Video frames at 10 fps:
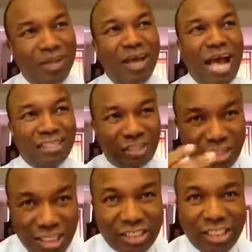At
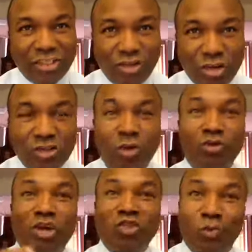six years old,
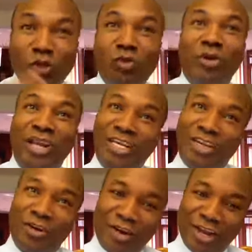you are supposed to be
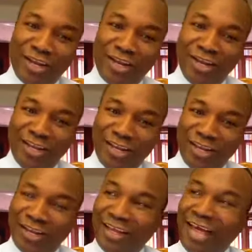reading already.
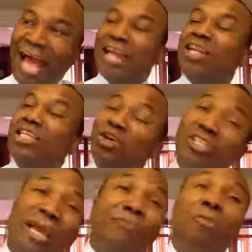And they
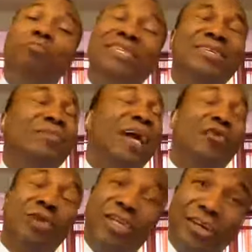just kept on beating me. I
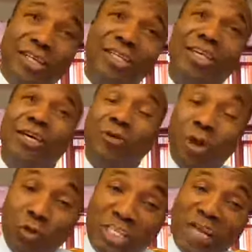couldn't read. They
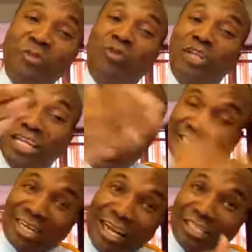would take me to the
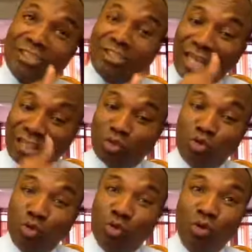next class, class
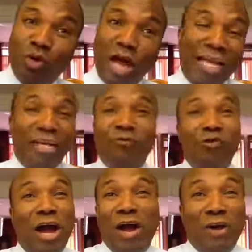two. I didn't even
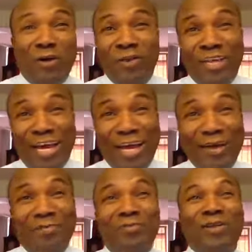know how I got there.
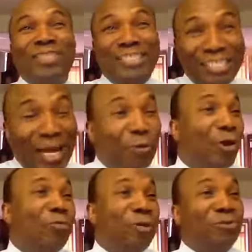But still, I would
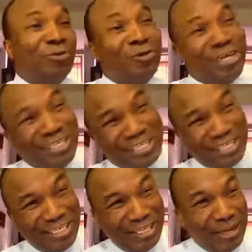not be able to read.
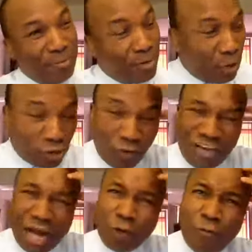Because of
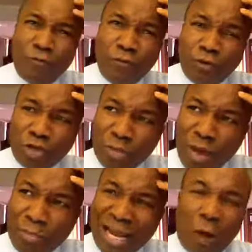that confusion in
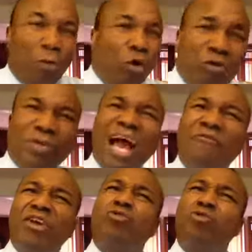my mind, I would always be
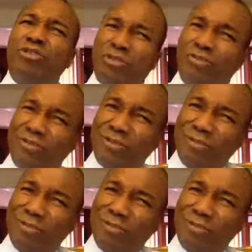having questions.